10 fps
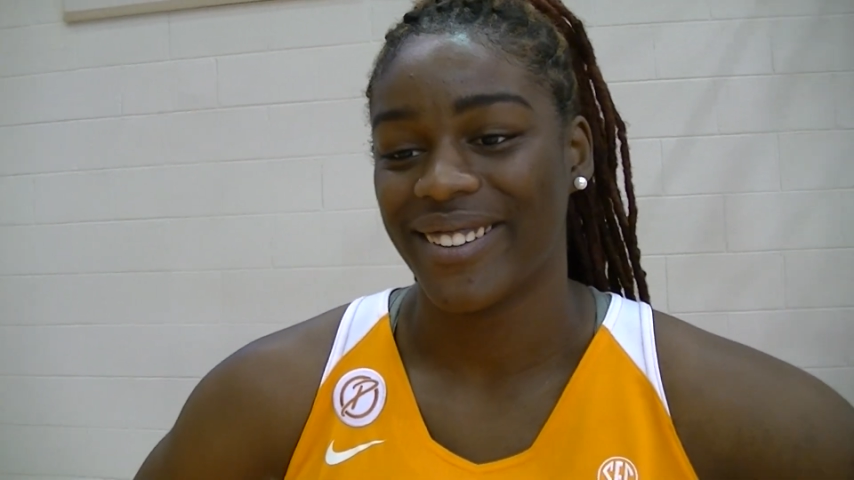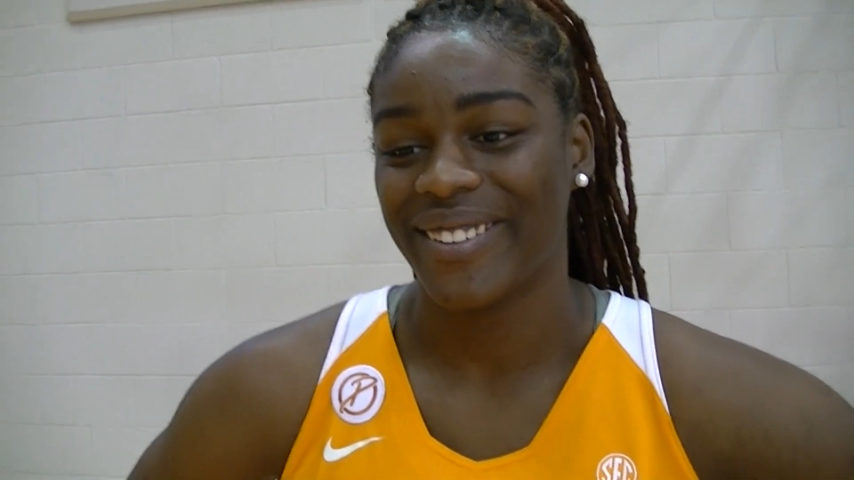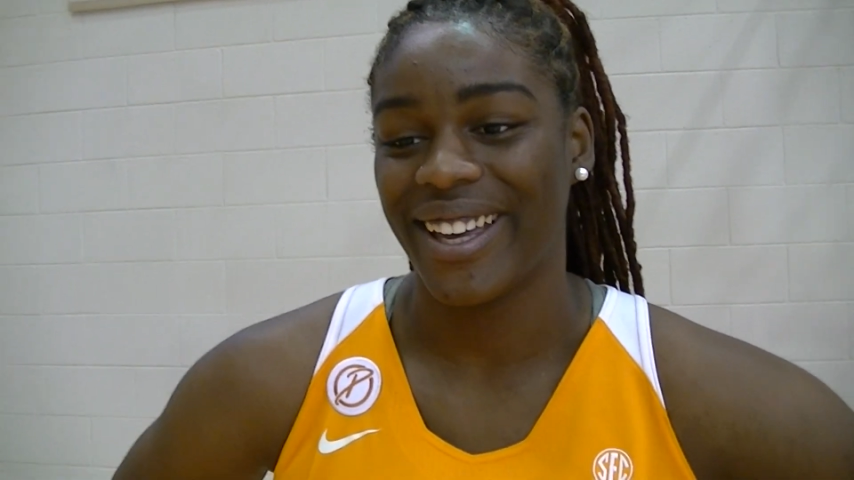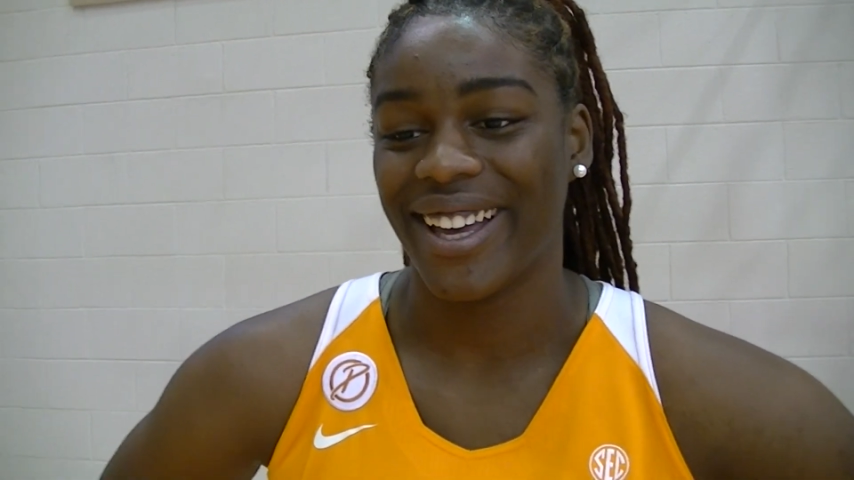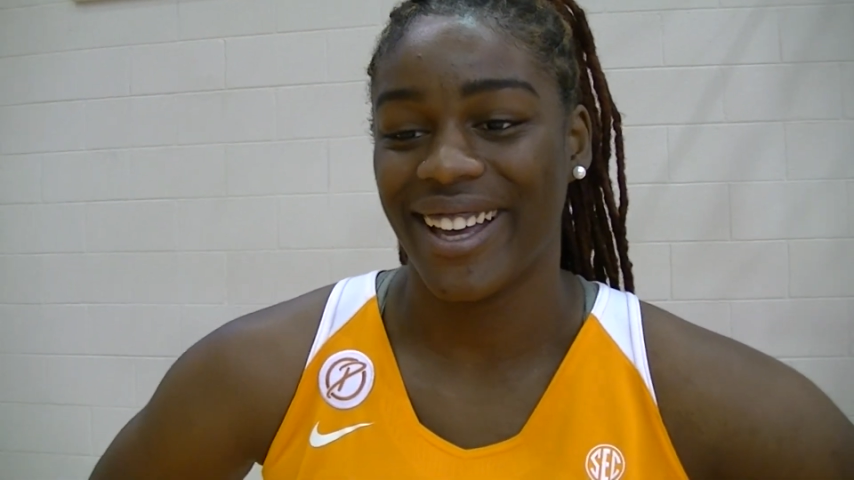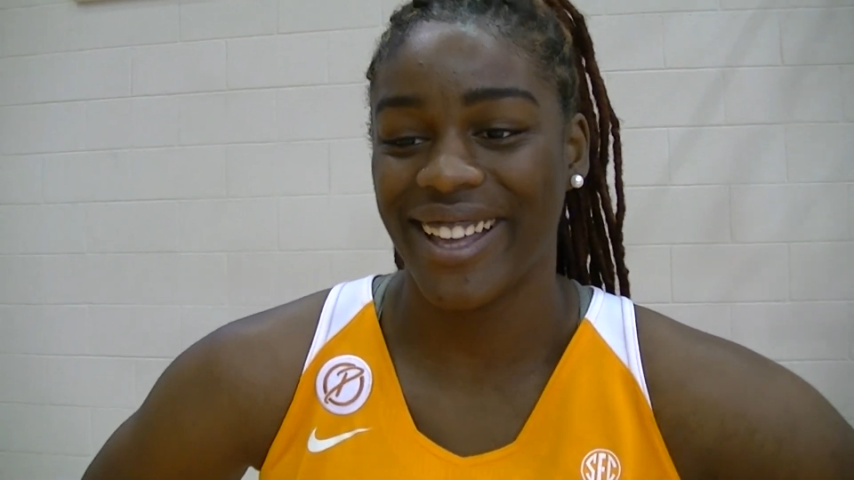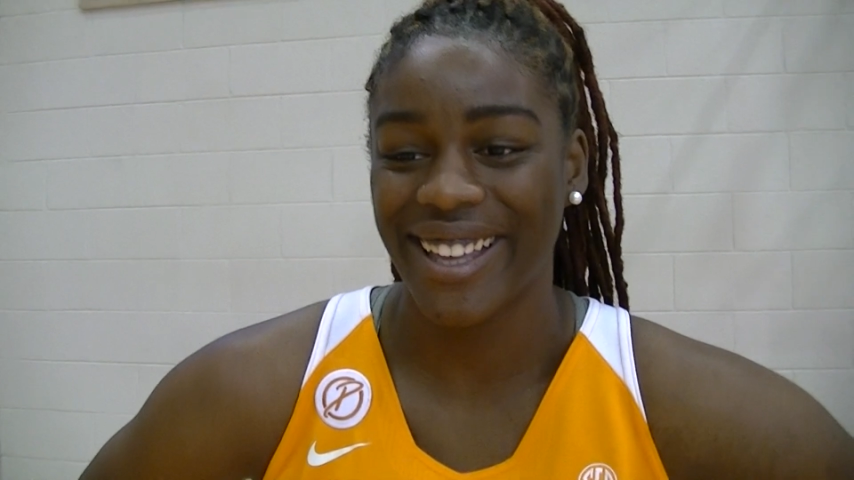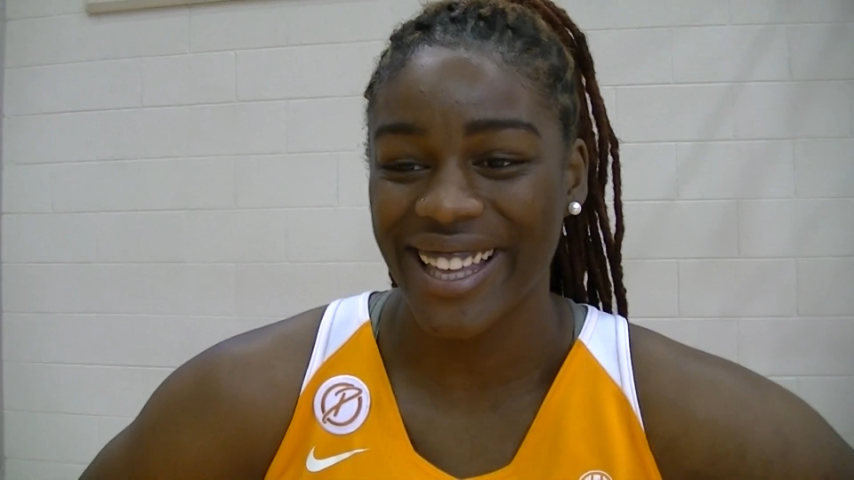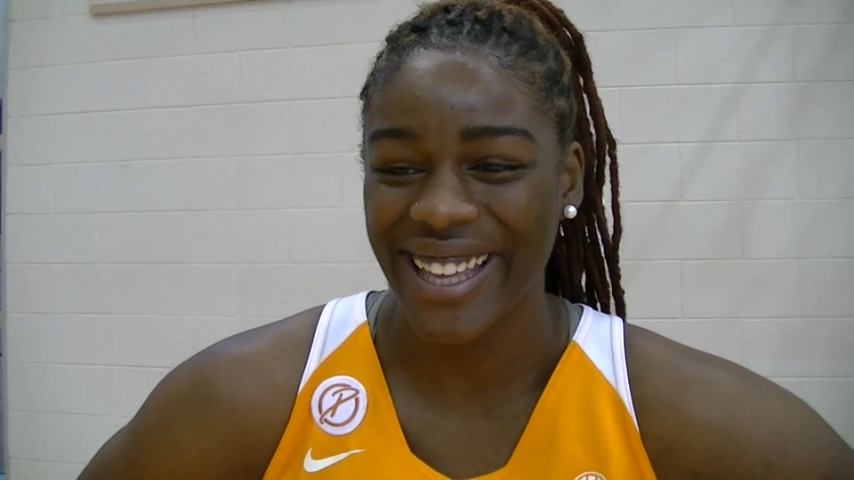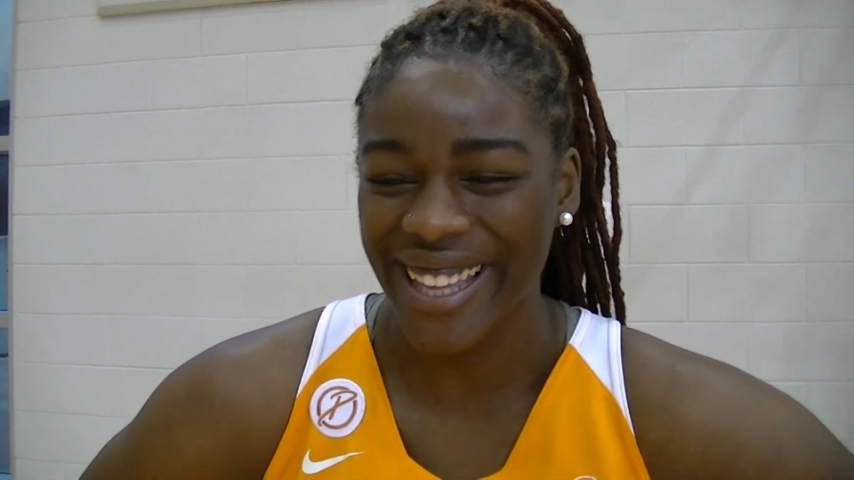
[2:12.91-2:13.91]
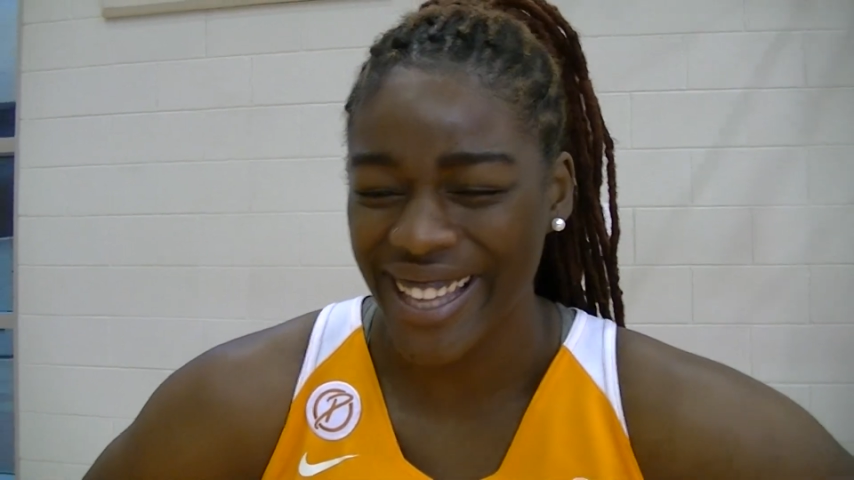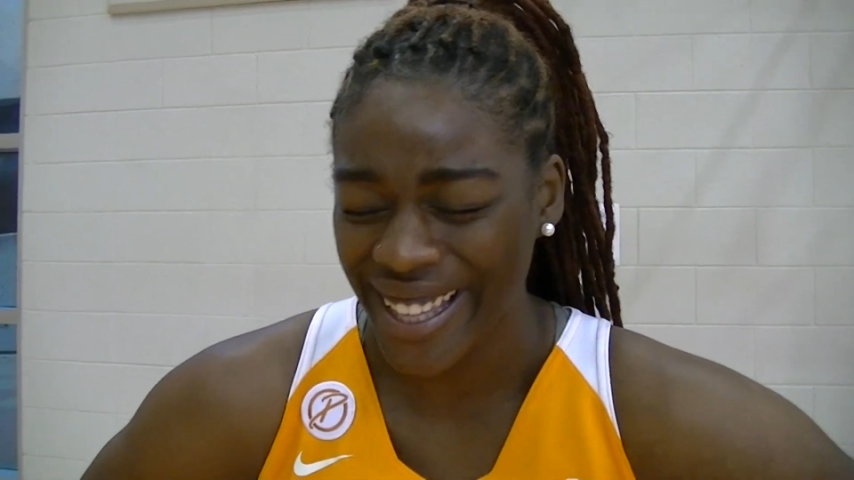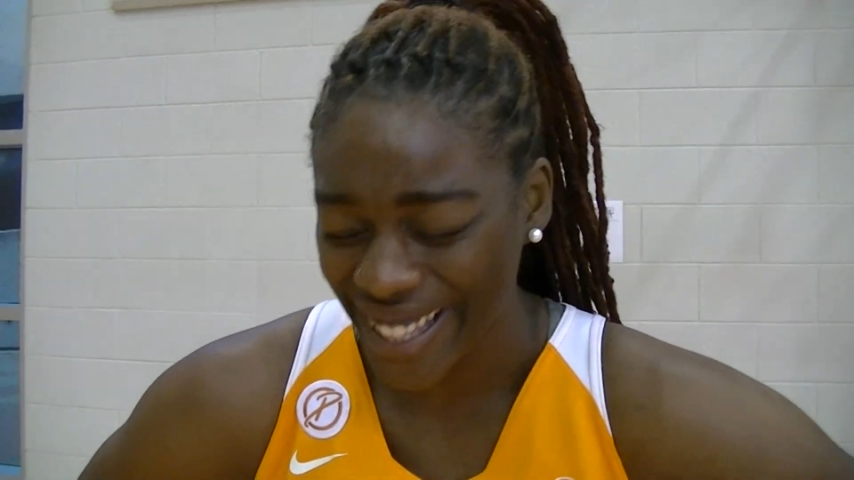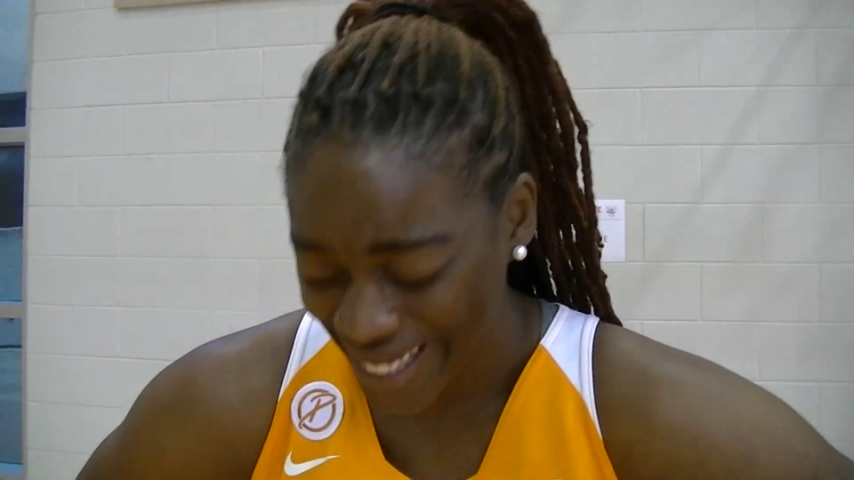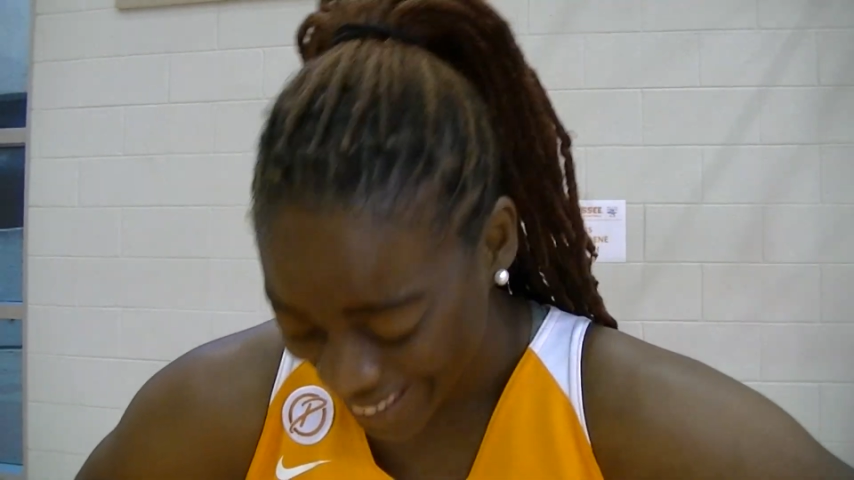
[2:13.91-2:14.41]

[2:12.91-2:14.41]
Yeah. What